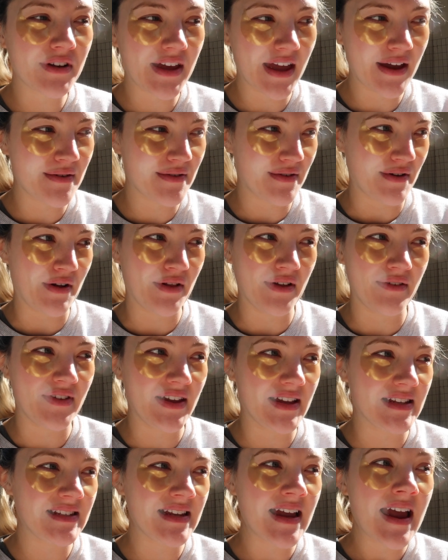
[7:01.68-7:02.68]
okay with all of
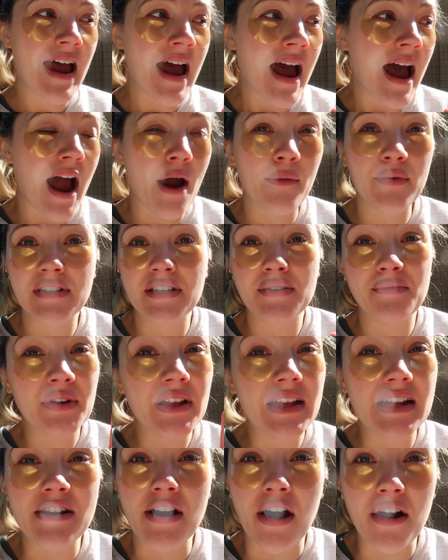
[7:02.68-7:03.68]
this. I wasn't
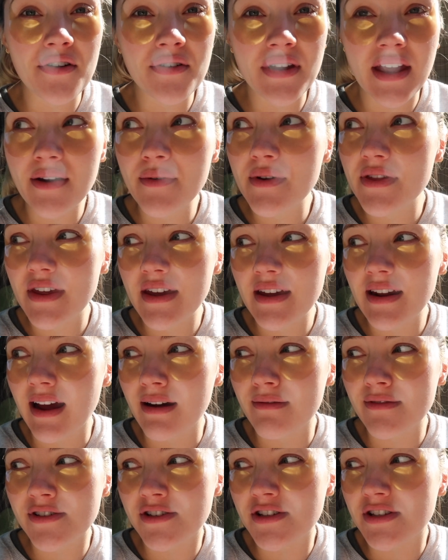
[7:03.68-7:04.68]
really not okay with it, I
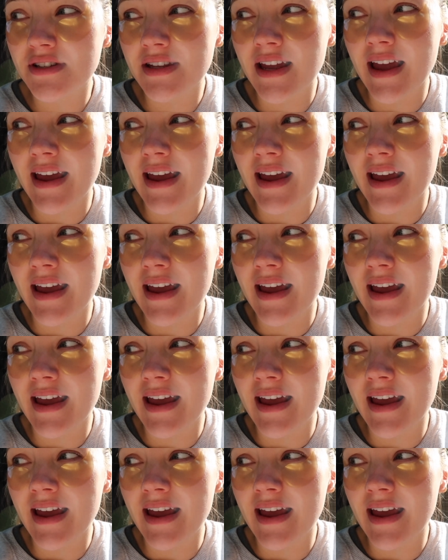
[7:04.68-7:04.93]
was just